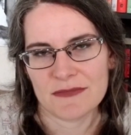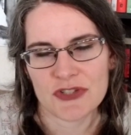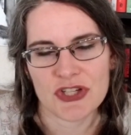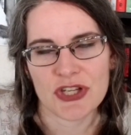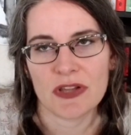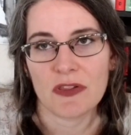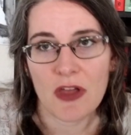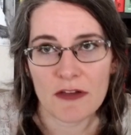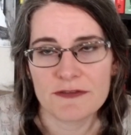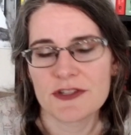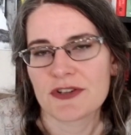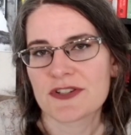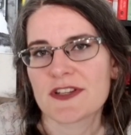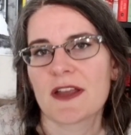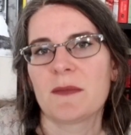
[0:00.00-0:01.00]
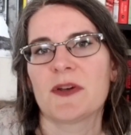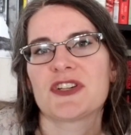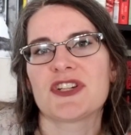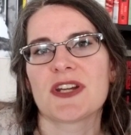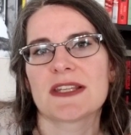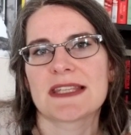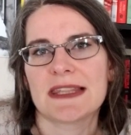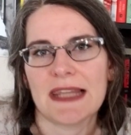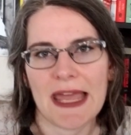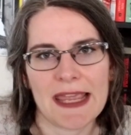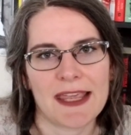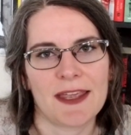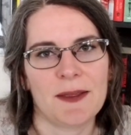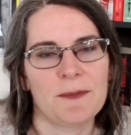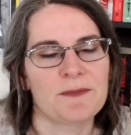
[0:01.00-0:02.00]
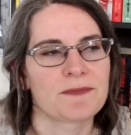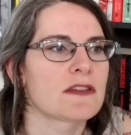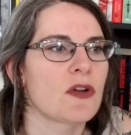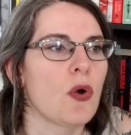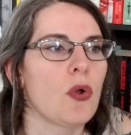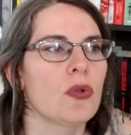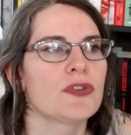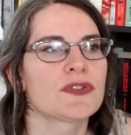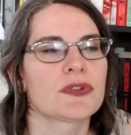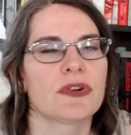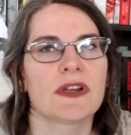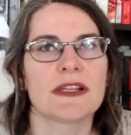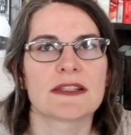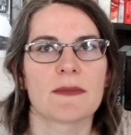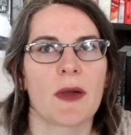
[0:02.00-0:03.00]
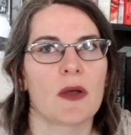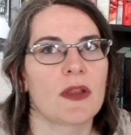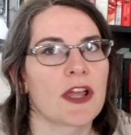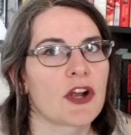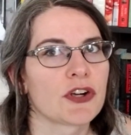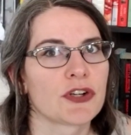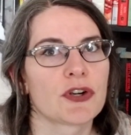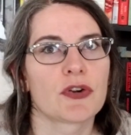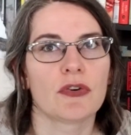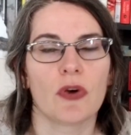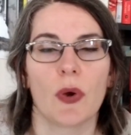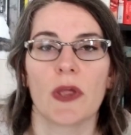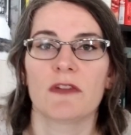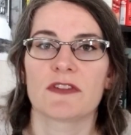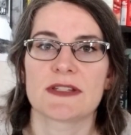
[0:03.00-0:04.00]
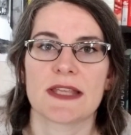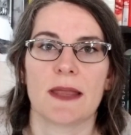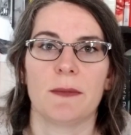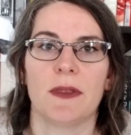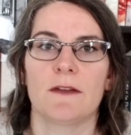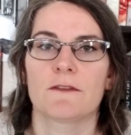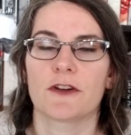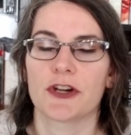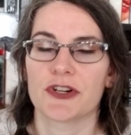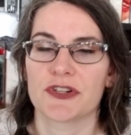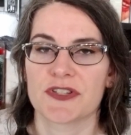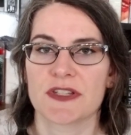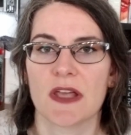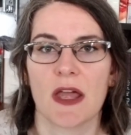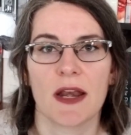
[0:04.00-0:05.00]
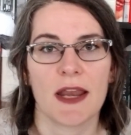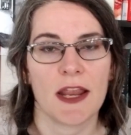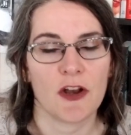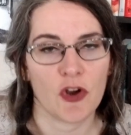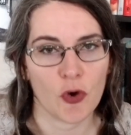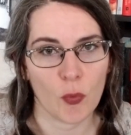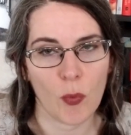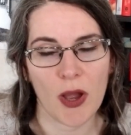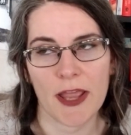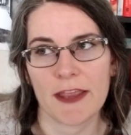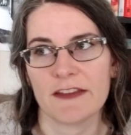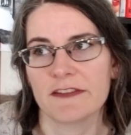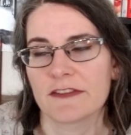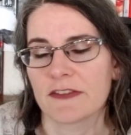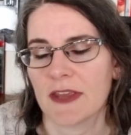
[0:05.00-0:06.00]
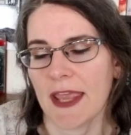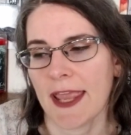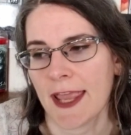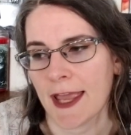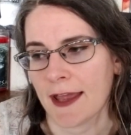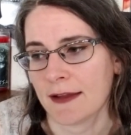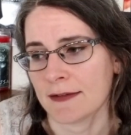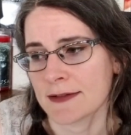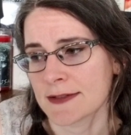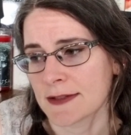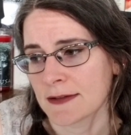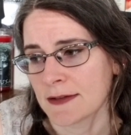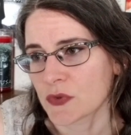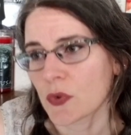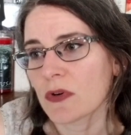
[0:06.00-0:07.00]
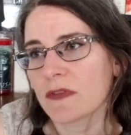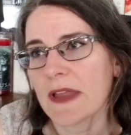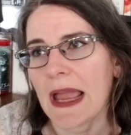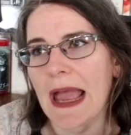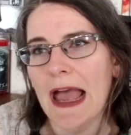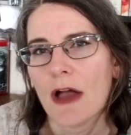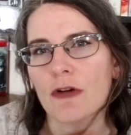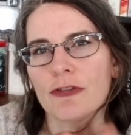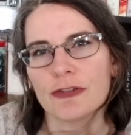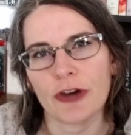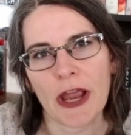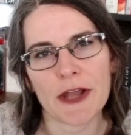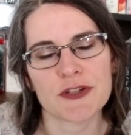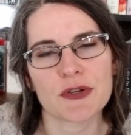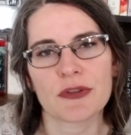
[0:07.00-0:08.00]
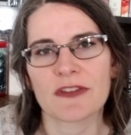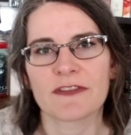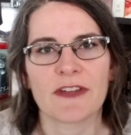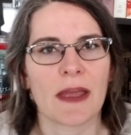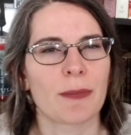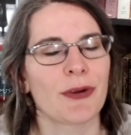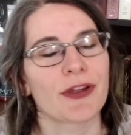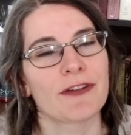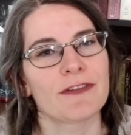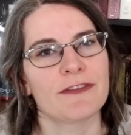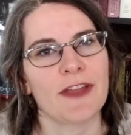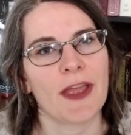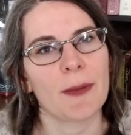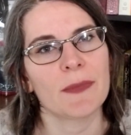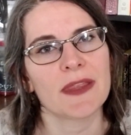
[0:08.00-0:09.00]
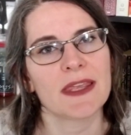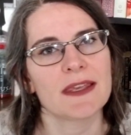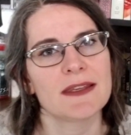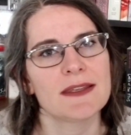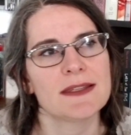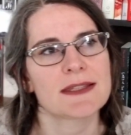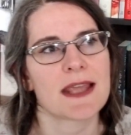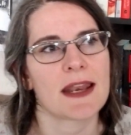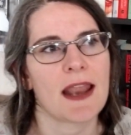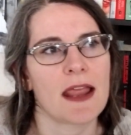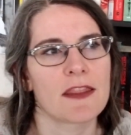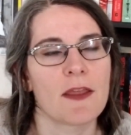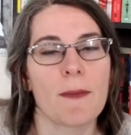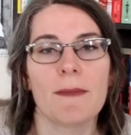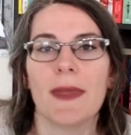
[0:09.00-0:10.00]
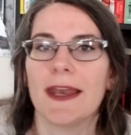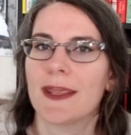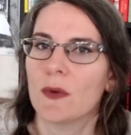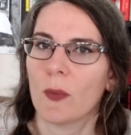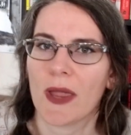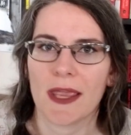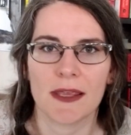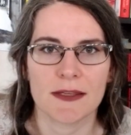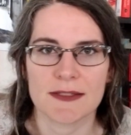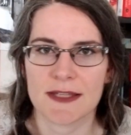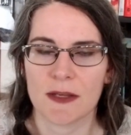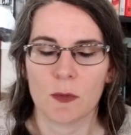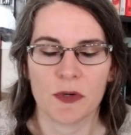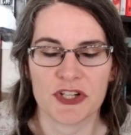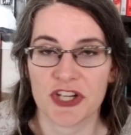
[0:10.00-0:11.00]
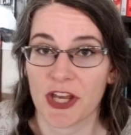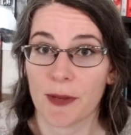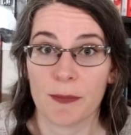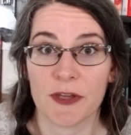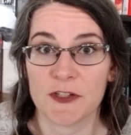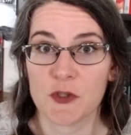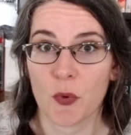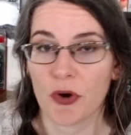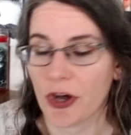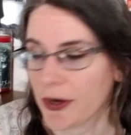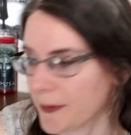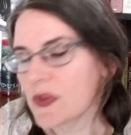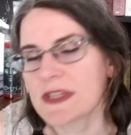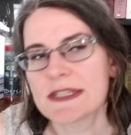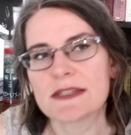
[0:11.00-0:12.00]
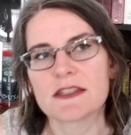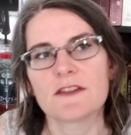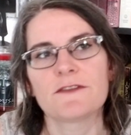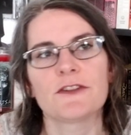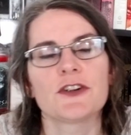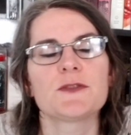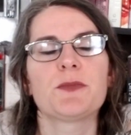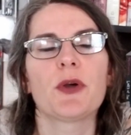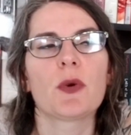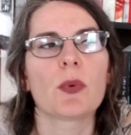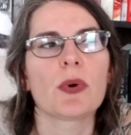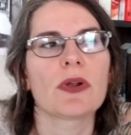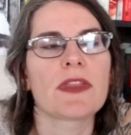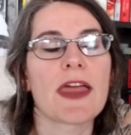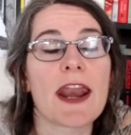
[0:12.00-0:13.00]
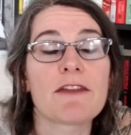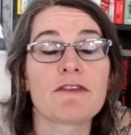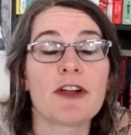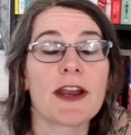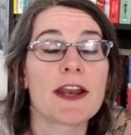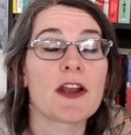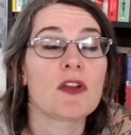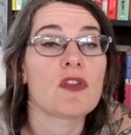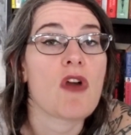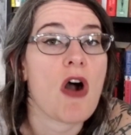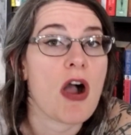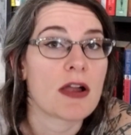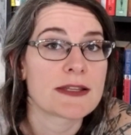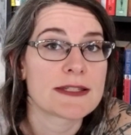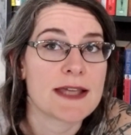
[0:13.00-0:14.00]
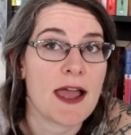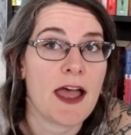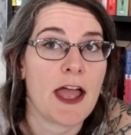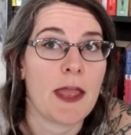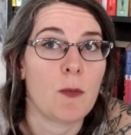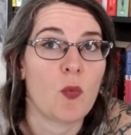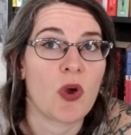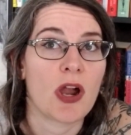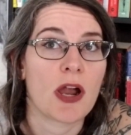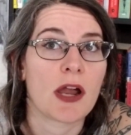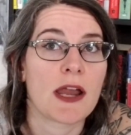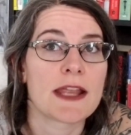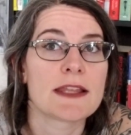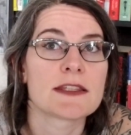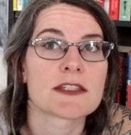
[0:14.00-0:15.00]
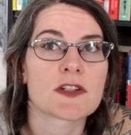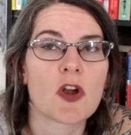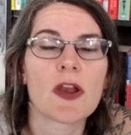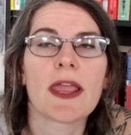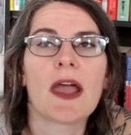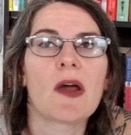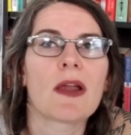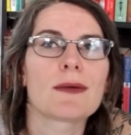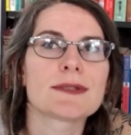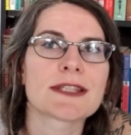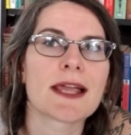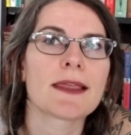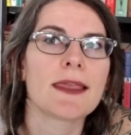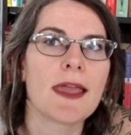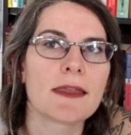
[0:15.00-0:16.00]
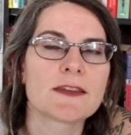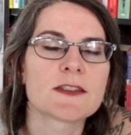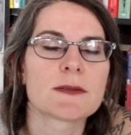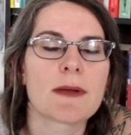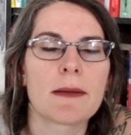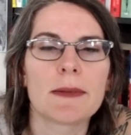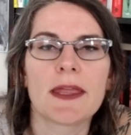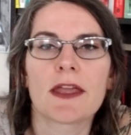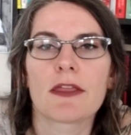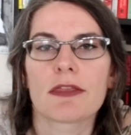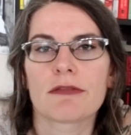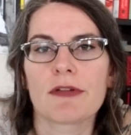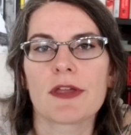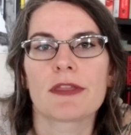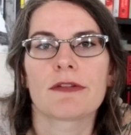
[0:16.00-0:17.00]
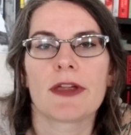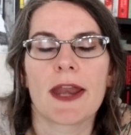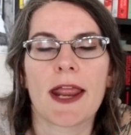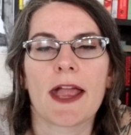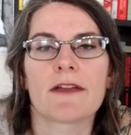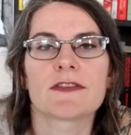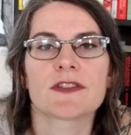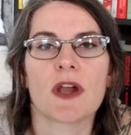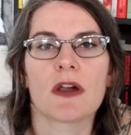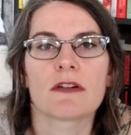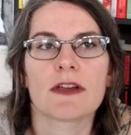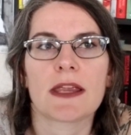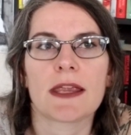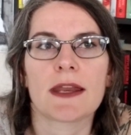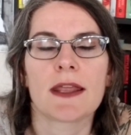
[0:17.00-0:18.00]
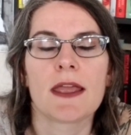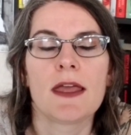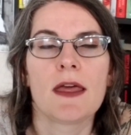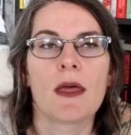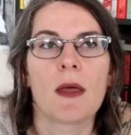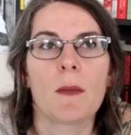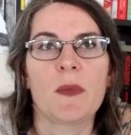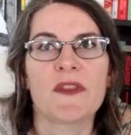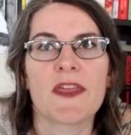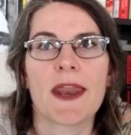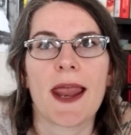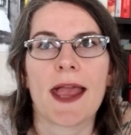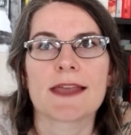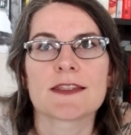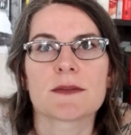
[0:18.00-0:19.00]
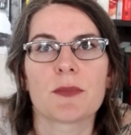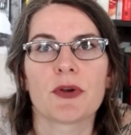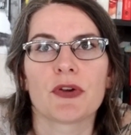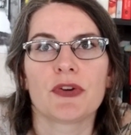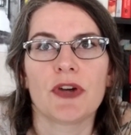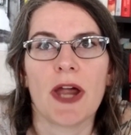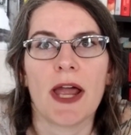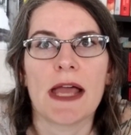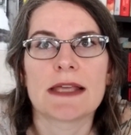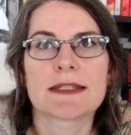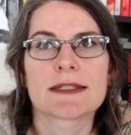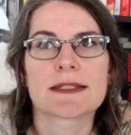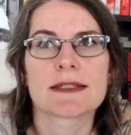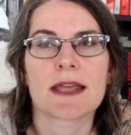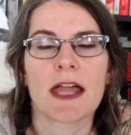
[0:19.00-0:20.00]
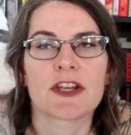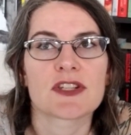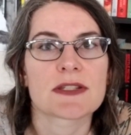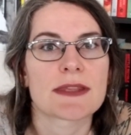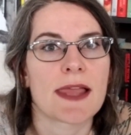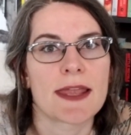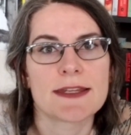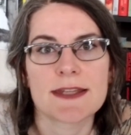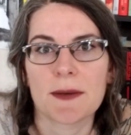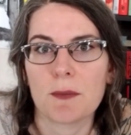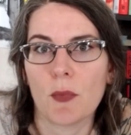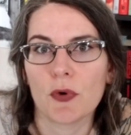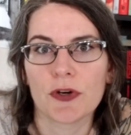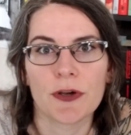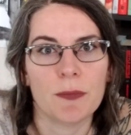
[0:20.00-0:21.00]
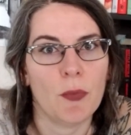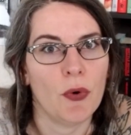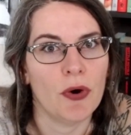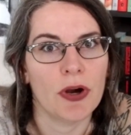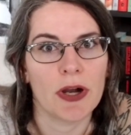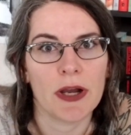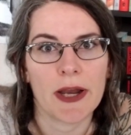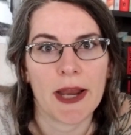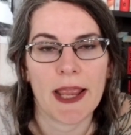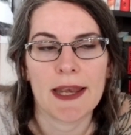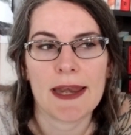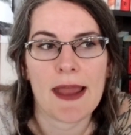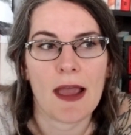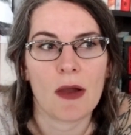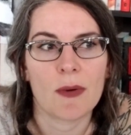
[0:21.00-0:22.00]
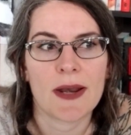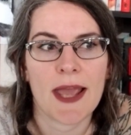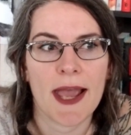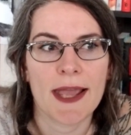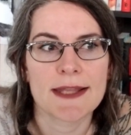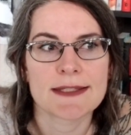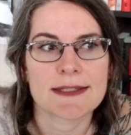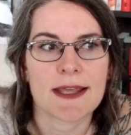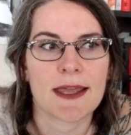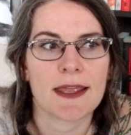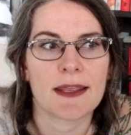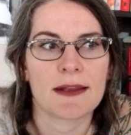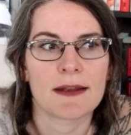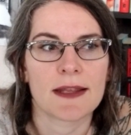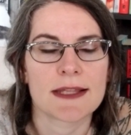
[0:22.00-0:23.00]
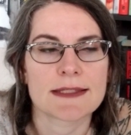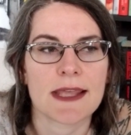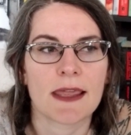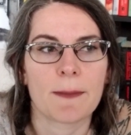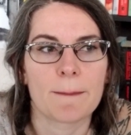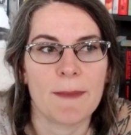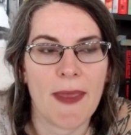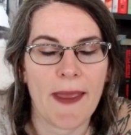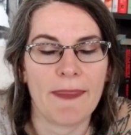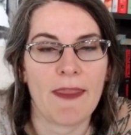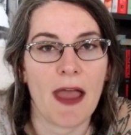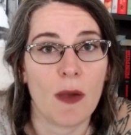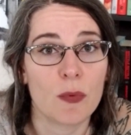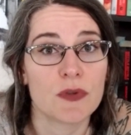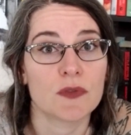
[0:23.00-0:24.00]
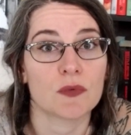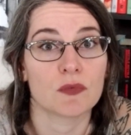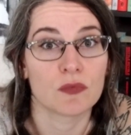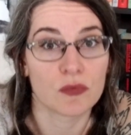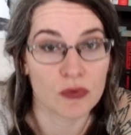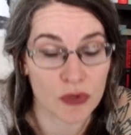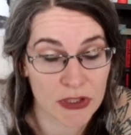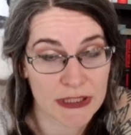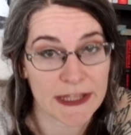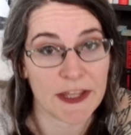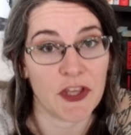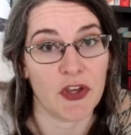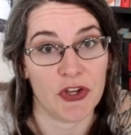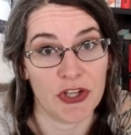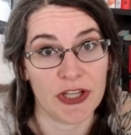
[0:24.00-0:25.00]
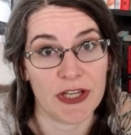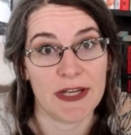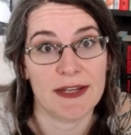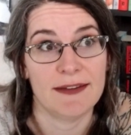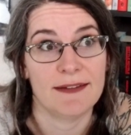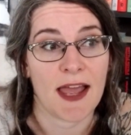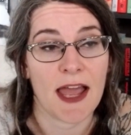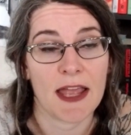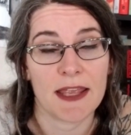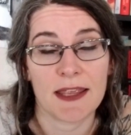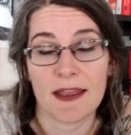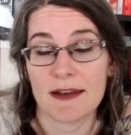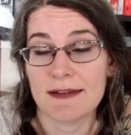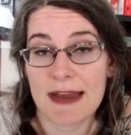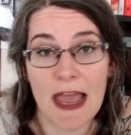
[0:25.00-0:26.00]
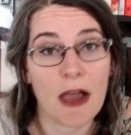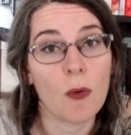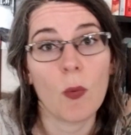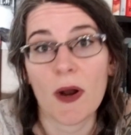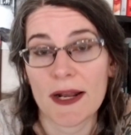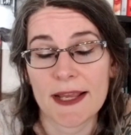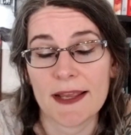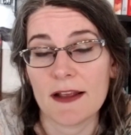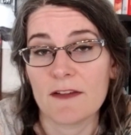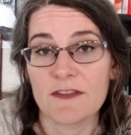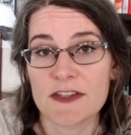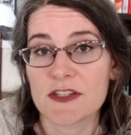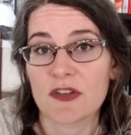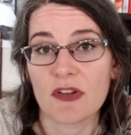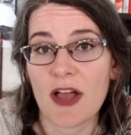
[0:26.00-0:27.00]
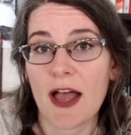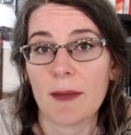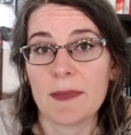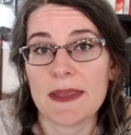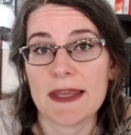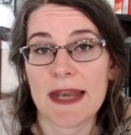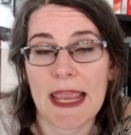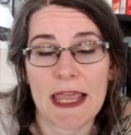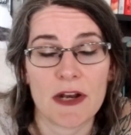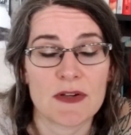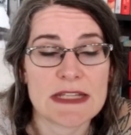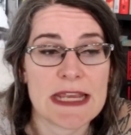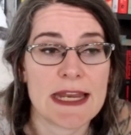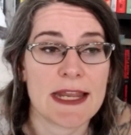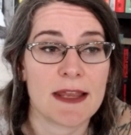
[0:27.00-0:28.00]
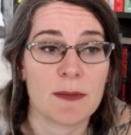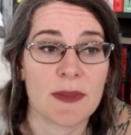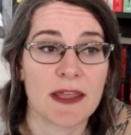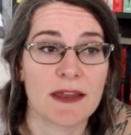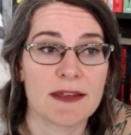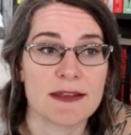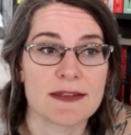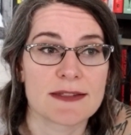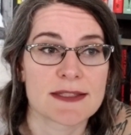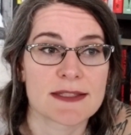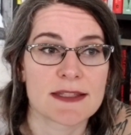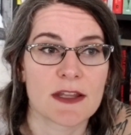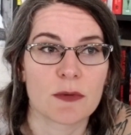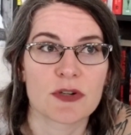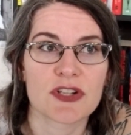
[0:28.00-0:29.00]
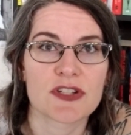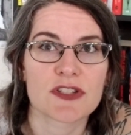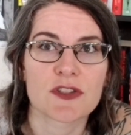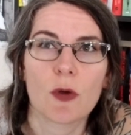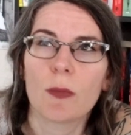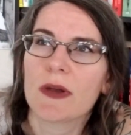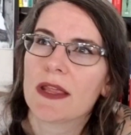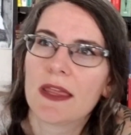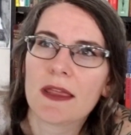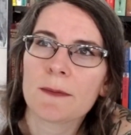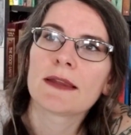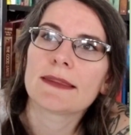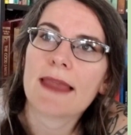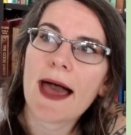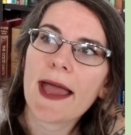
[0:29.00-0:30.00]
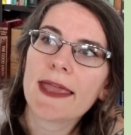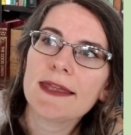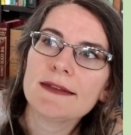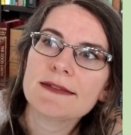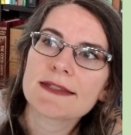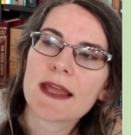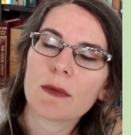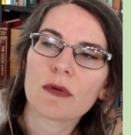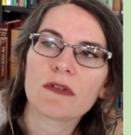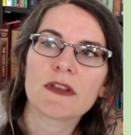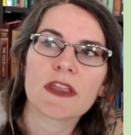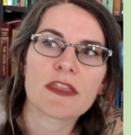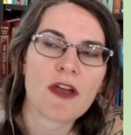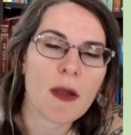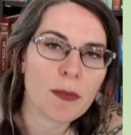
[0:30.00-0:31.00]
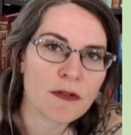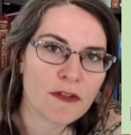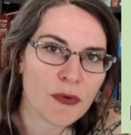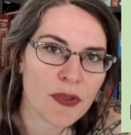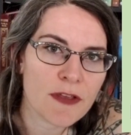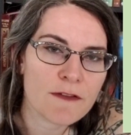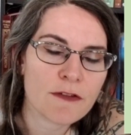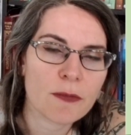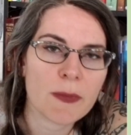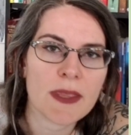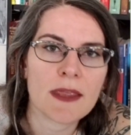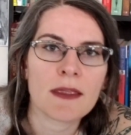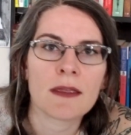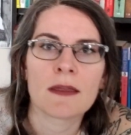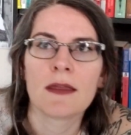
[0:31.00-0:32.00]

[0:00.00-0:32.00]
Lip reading: She loves her son, but she doesn't like him. The whole story is about like her growing resentment for her son and her wife, and sort of like how fragile the fabric of family is and the many ways in which it can be torn. This is the first book that I've read in a long time where it starting out I was like, yeah, this is probably like a 3.5 star read. But then as it progressed, I just liked it more and more. And now in hindsight, it's like, man, that was really good. I now want to get a physical copy and annotate it because there were just so many lines that were really thought-provoking for me.